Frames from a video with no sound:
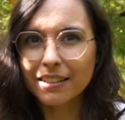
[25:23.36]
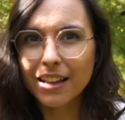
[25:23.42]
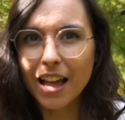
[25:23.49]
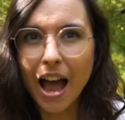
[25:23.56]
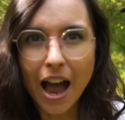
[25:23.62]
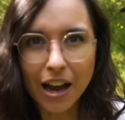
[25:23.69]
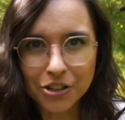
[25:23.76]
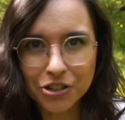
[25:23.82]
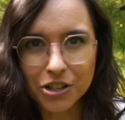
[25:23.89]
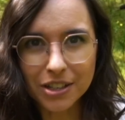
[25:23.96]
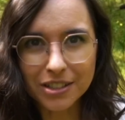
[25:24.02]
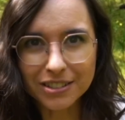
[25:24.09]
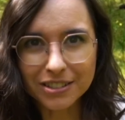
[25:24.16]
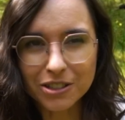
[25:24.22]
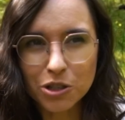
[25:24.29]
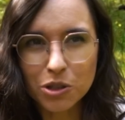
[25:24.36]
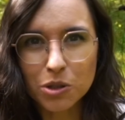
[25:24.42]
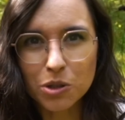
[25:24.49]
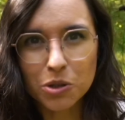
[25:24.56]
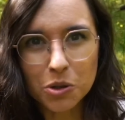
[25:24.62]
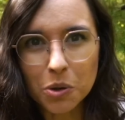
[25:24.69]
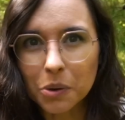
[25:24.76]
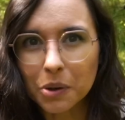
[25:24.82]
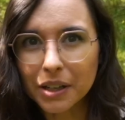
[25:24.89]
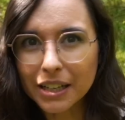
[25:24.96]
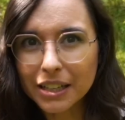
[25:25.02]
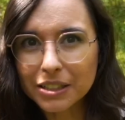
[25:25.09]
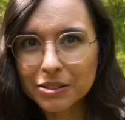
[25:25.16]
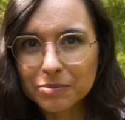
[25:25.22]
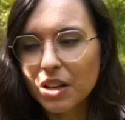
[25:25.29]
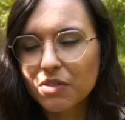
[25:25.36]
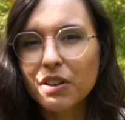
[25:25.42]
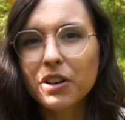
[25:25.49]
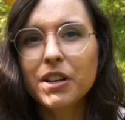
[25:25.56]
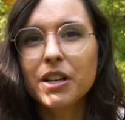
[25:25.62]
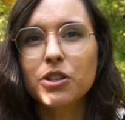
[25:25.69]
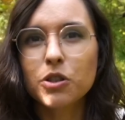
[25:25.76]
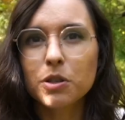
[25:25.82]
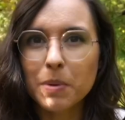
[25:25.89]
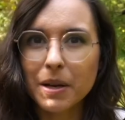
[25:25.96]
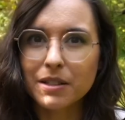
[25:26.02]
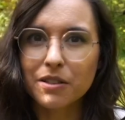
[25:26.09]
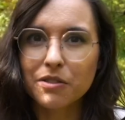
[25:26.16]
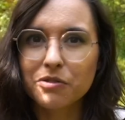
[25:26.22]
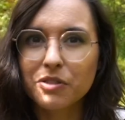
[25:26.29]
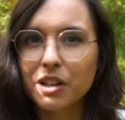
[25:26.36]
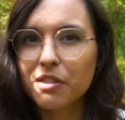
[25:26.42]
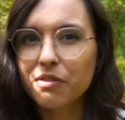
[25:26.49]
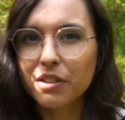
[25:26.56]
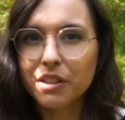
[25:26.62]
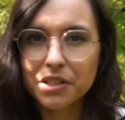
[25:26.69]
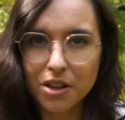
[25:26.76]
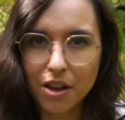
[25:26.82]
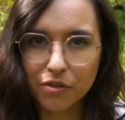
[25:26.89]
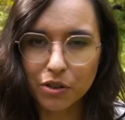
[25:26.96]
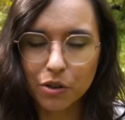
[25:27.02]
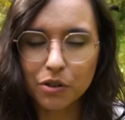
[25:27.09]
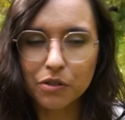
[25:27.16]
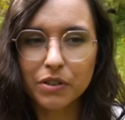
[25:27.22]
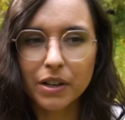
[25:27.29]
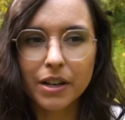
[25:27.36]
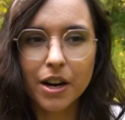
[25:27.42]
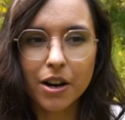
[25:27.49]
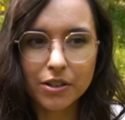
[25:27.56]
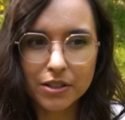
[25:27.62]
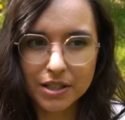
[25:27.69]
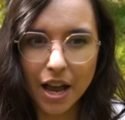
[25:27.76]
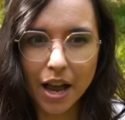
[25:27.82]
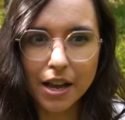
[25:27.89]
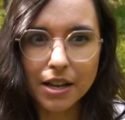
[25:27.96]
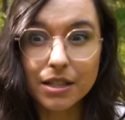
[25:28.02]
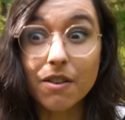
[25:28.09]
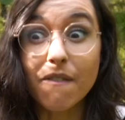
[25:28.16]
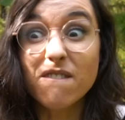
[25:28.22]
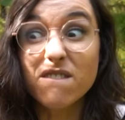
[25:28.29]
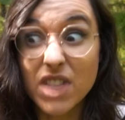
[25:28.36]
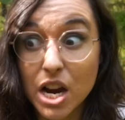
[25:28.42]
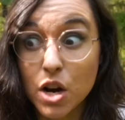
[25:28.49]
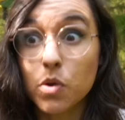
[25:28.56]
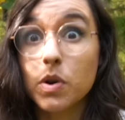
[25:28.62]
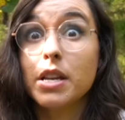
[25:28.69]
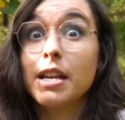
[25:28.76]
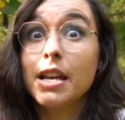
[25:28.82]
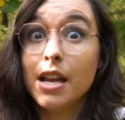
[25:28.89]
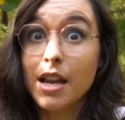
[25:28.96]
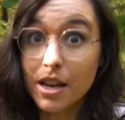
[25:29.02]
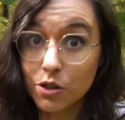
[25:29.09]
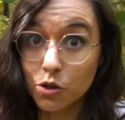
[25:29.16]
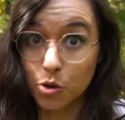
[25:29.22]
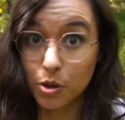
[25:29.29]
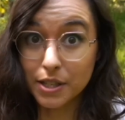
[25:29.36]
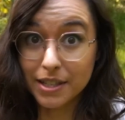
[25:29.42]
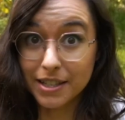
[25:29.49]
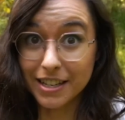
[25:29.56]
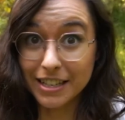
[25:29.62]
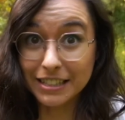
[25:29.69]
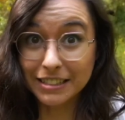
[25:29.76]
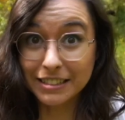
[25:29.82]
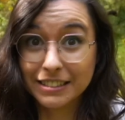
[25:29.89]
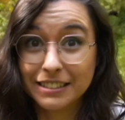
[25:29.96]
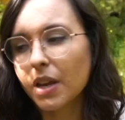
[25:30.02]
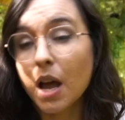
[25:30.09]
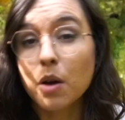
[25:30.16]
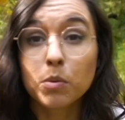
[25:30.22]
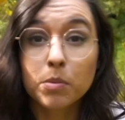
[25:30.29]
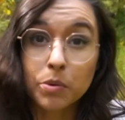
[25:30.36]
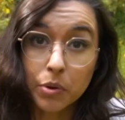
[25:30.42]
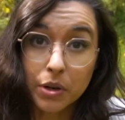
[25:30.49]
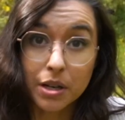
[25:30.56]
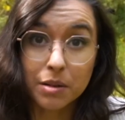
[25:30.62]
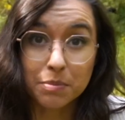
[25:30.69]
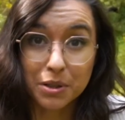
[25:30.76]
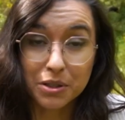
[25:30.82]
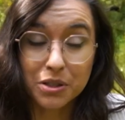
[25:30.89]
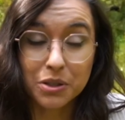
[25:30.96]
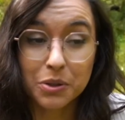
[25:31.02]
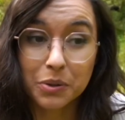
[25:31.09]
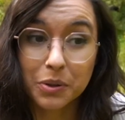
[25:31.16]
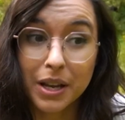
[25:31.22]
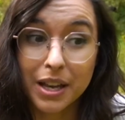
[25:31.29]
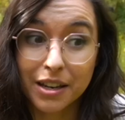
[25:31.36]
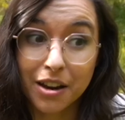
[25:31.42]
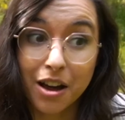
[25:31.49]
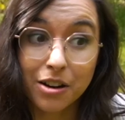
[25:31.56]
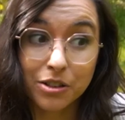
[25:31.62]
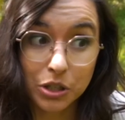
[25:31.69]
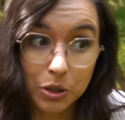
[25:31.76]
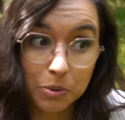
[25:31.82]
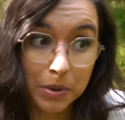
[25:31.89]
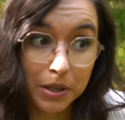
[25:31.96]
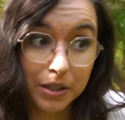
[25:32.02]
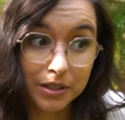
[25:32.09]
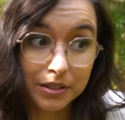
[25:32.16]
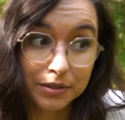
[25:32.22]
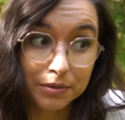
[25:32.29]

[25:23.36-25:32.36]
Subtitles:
action story. Very introspective, very philosophical, very hard science, very interesting. I will be reading book 2 in October,